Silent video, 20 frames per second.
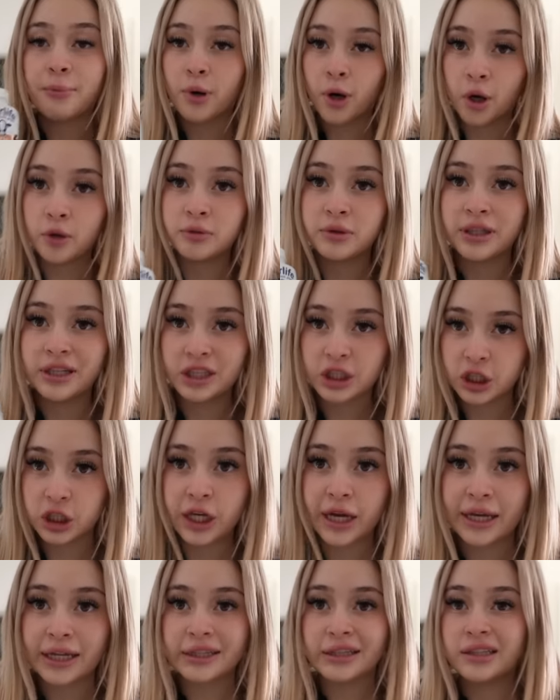protein
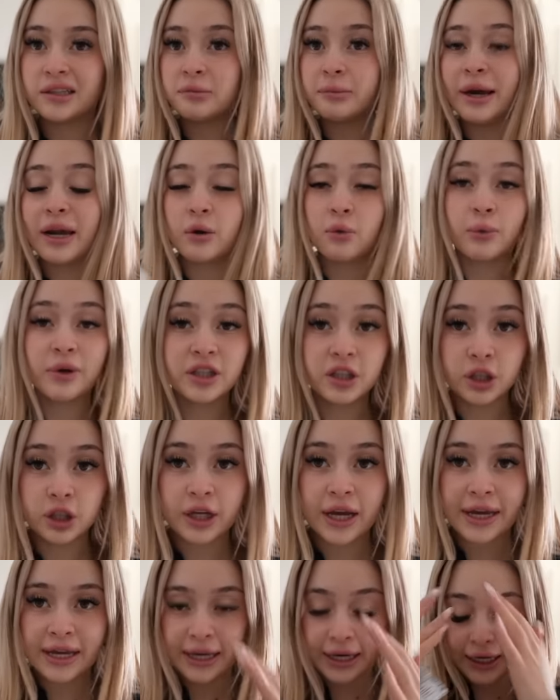shake. Doesn't matter which
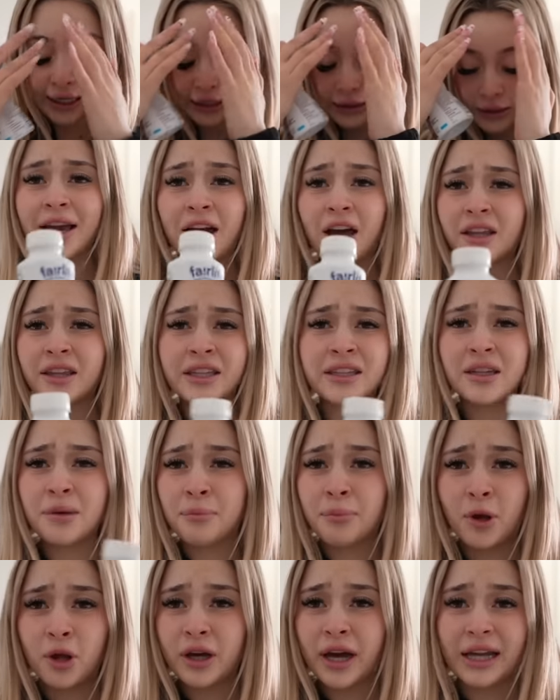shake it is. I got these
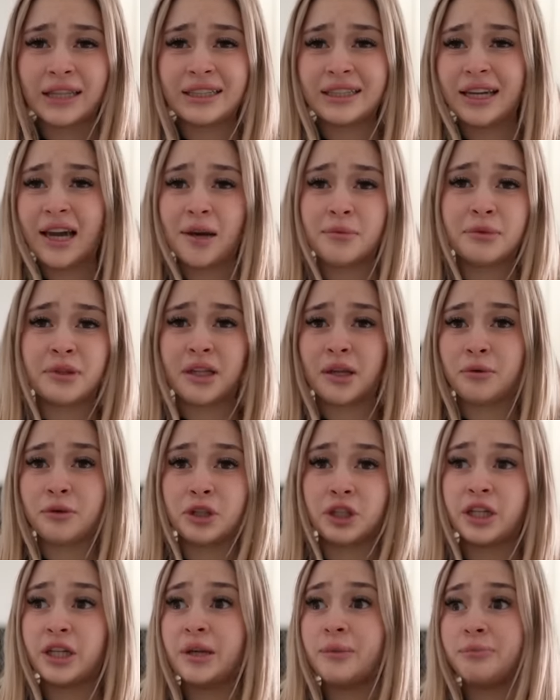in bulk at Sam's and they were
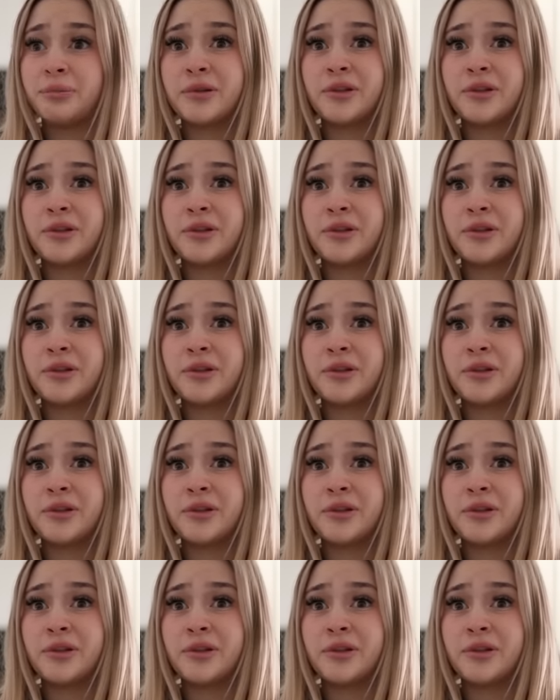cheap,